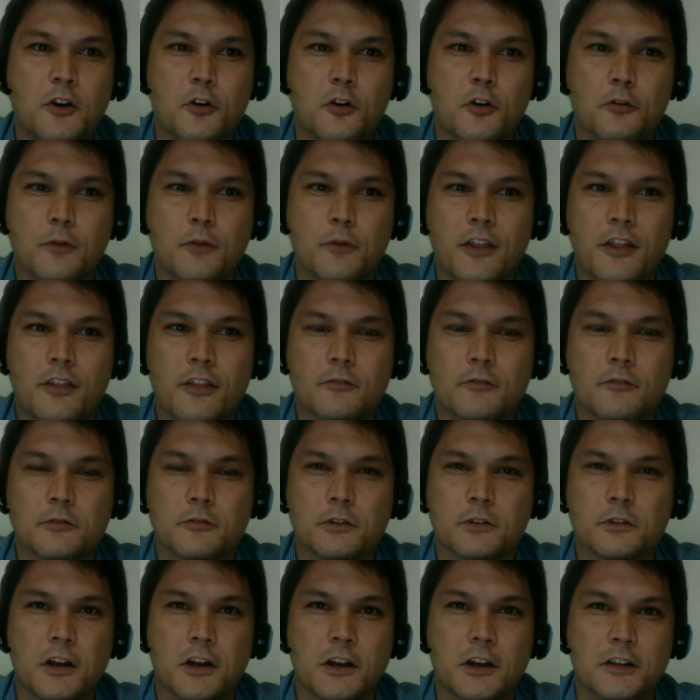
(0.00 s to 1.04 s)
or rather than
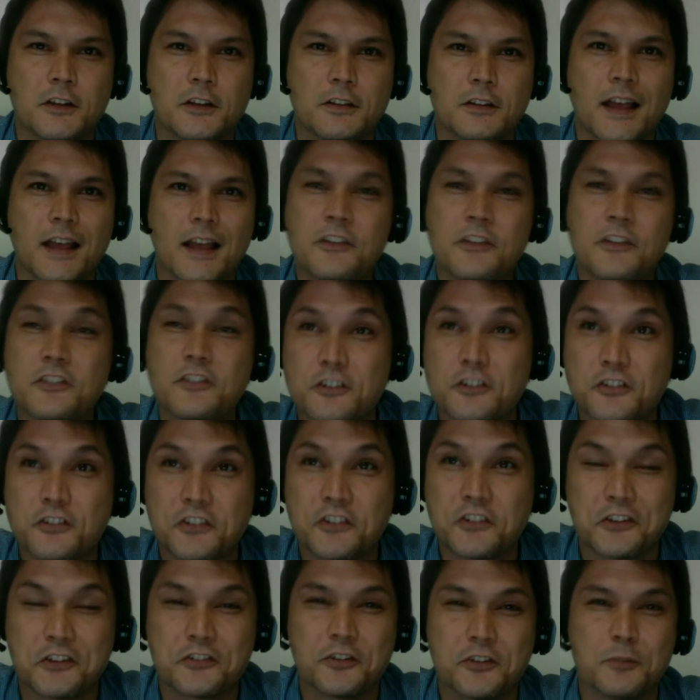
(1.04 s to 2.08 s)
relying on last year's
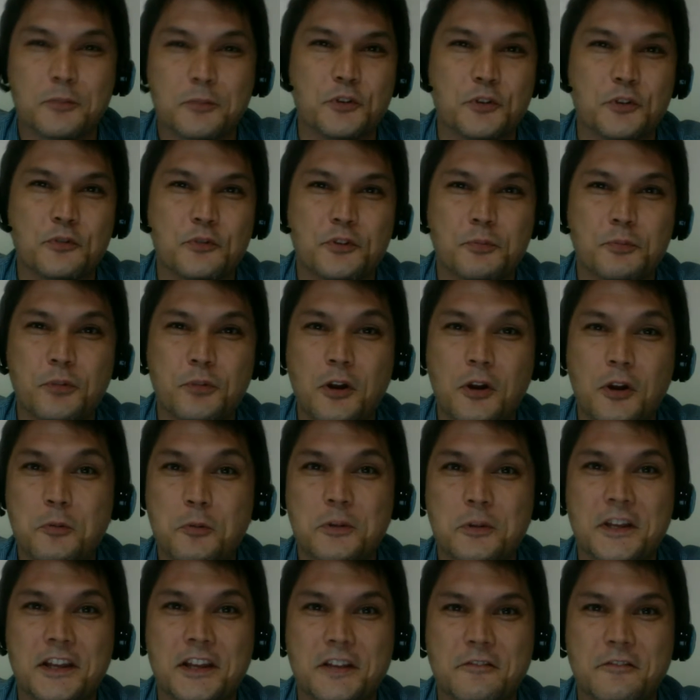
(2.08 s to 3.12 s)
sales numbers, which
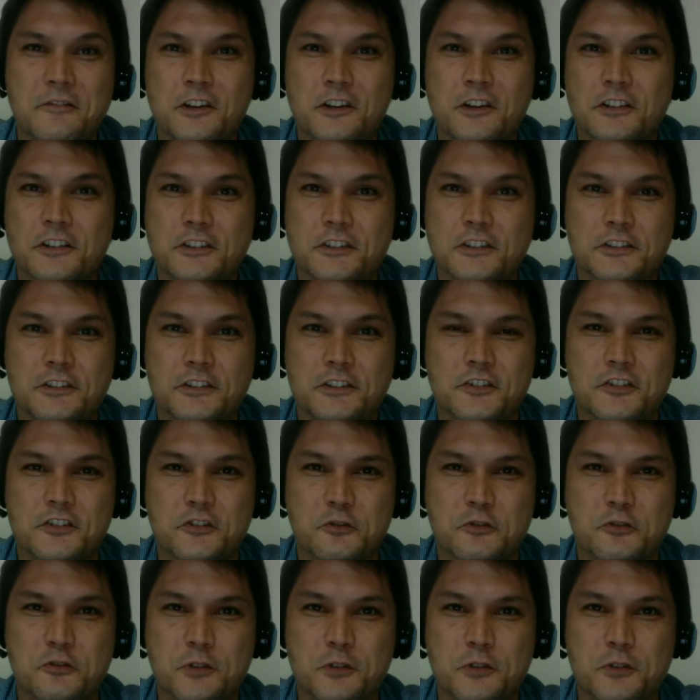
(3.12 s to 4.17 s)
probably have very little to
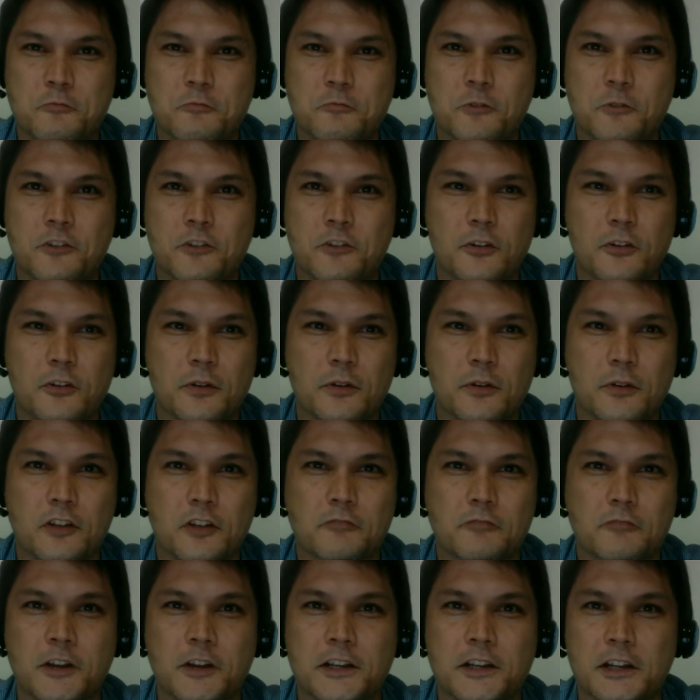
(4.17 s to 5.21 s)
do with what's going
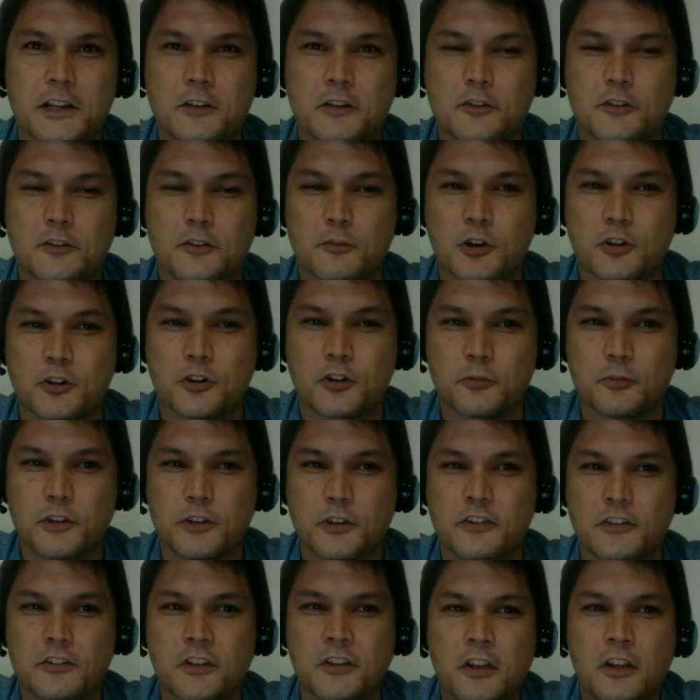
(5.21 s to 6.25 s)
on right now in the
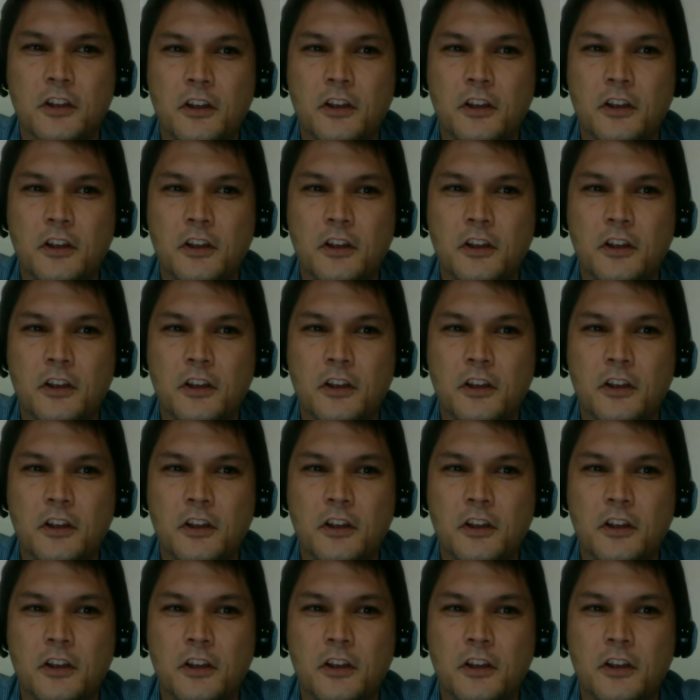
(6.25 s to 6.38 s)
marketplace.